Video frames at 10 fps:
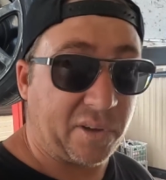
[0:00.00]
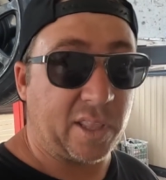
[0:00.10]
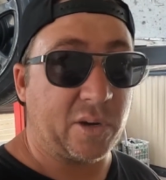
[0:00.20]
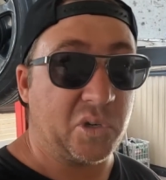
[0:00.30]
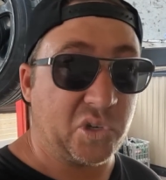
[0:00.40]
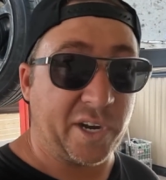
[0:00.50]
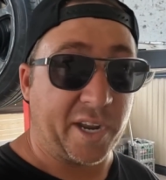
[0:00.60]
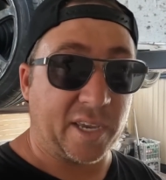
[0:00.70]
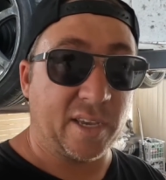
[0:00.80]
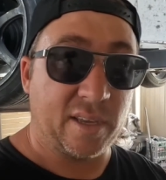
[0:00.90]
a little
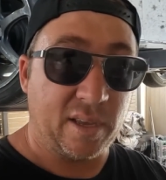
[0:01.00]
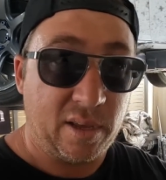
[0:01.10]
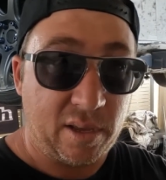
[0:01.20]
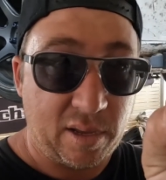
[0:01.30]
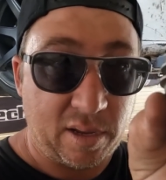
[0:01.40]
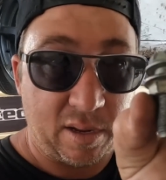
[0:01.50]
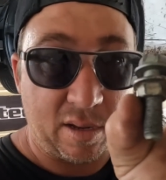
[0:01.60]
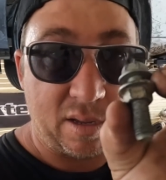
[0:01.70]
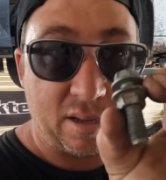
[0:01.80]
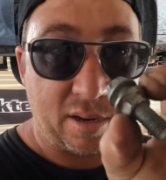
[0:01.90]
trick.
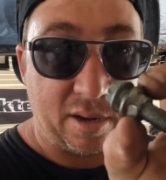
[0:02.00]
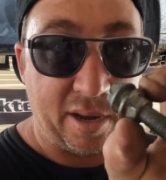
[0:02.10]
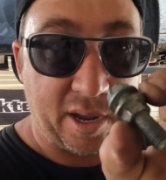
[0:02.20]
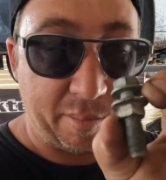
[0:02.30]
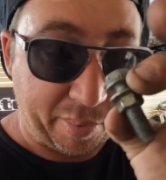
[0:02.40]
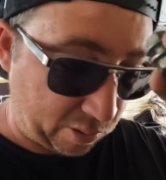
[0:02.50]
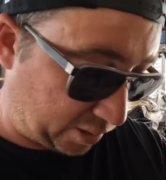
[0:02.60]
Nut and bolt